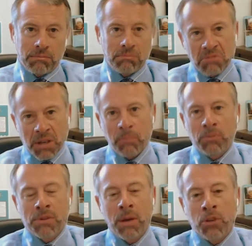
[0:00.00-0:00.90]
Some
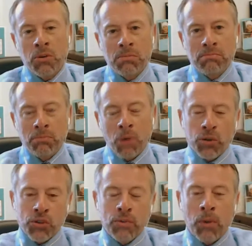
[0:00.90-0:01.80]
do.
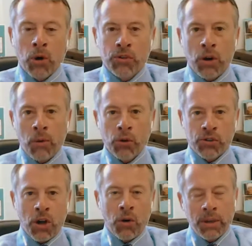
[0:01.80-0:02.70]
Most
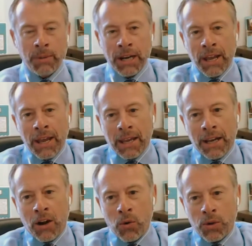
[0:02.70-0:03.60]
don't. I mean,
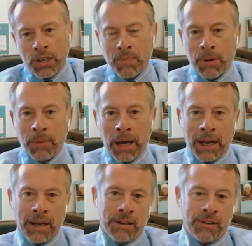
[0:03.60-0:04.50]
you know, keep in
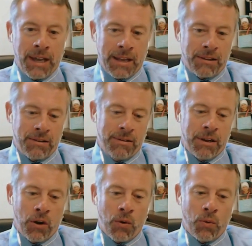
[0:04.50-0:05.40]
mind is that, you
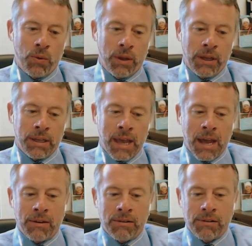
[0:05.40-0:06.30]
know, again,